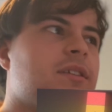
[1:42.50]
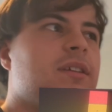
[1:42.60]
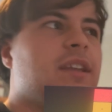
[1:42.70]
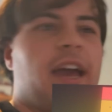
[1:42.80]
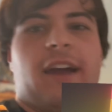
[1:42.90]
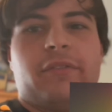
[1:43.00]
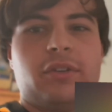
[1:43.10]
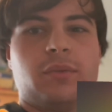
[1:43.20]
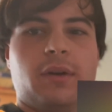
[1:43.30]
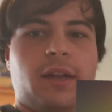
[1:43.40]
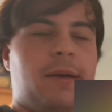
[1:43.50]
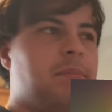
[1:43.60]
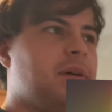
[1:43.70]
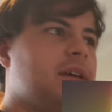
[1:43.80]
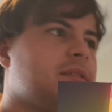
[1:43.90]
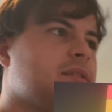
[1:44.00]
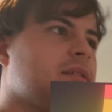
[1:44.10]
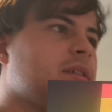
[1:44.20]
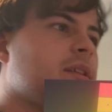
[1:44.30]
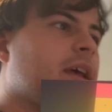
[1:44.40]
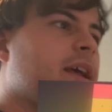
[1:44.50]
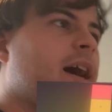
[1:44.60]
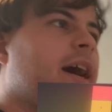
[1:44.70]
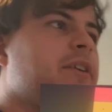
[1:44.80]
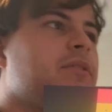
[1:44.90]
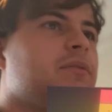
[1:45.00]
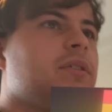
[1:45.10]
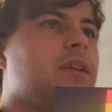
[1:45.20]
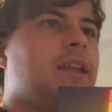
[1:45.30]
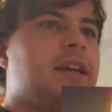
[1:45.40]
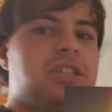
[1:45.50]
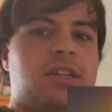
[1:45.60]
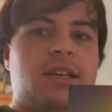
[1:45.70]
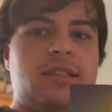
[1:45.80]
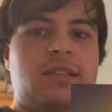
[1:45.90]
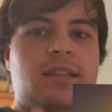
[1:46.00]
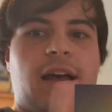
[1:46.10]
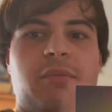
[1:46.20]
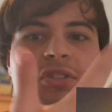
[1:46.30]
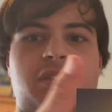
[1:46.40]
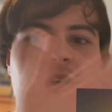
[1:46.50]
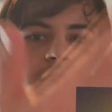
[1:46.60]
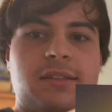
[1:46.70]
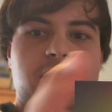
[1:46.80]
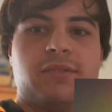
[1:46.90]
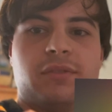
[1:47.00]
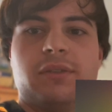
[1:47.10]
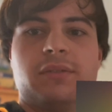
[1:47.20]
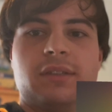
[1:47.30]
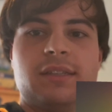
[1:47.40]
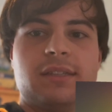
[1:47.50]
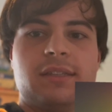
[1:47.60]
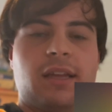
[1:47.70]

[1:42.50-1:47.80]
an average one at best. I don't really like chases that I would just like to see re-released.